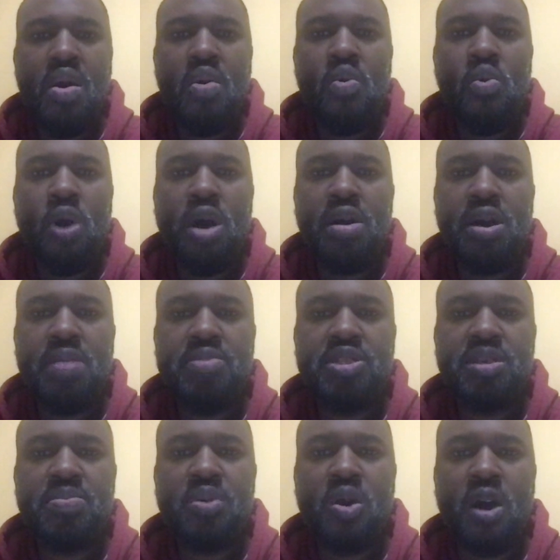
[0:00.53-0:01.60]
Welcome
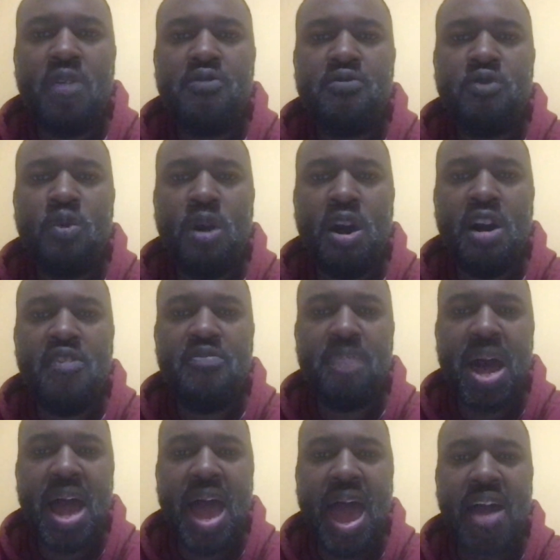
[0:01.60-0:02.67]
to part 4 of
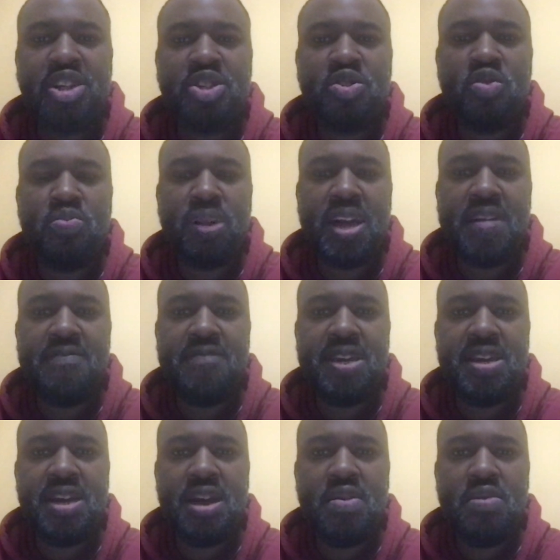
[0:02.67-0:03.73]
my actual play
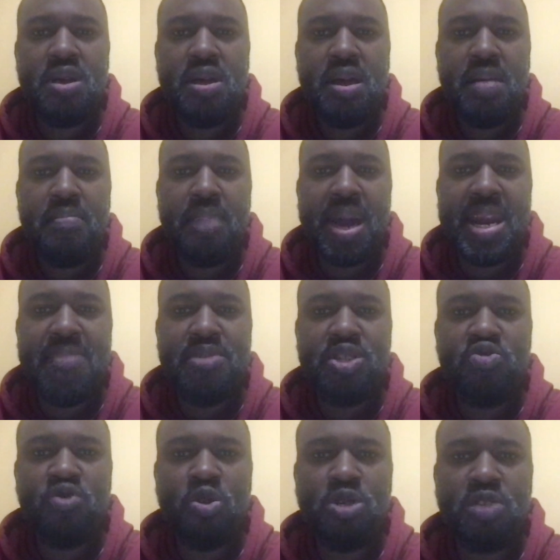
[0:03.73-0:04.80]
video. My name
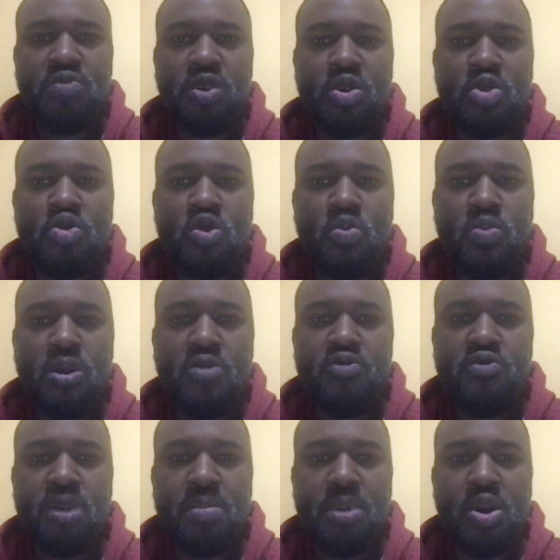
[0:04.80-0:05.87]
is Roosevelt Cooper
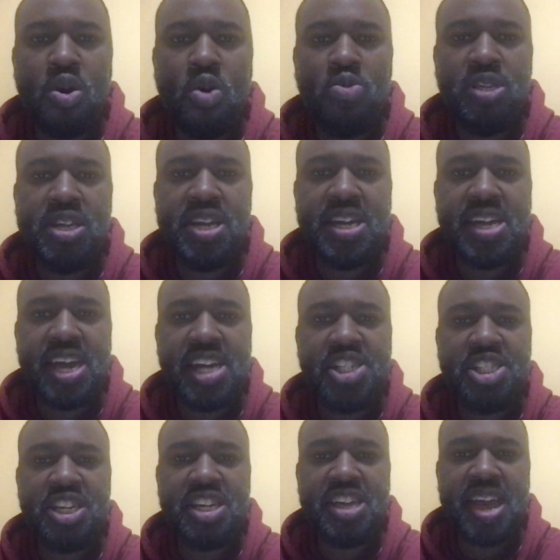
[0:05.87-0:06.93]
from Golden
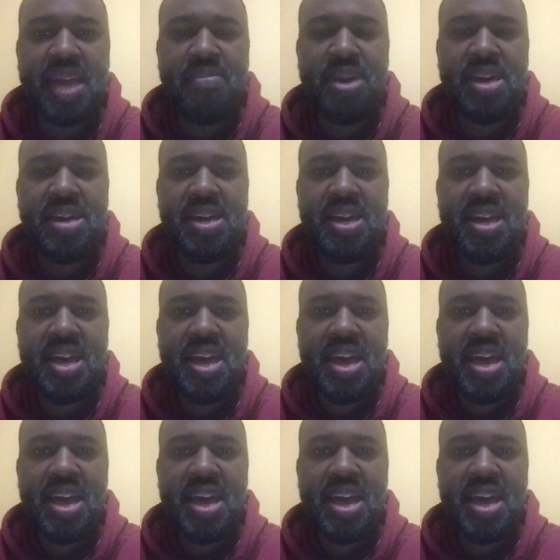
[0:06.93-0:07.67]
Acacia Gaming.